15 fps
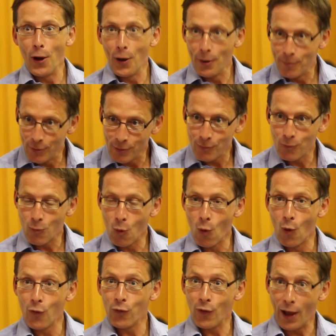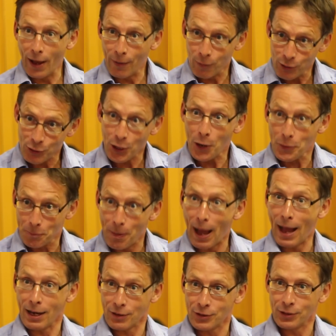urban warfare which goes
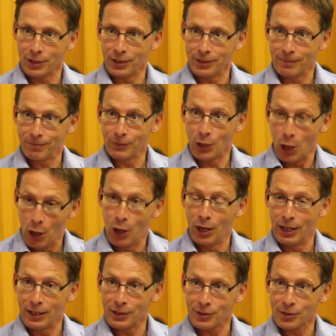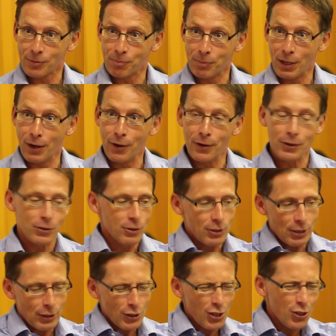back to the earliest periods
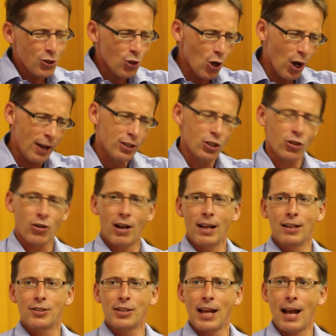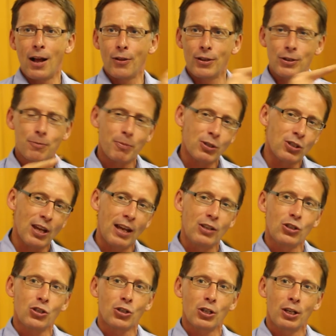to try and trace out these
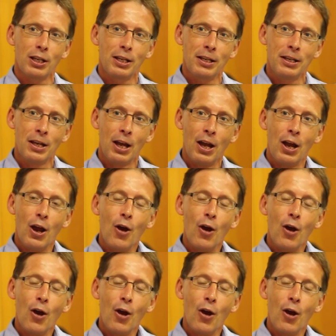potentially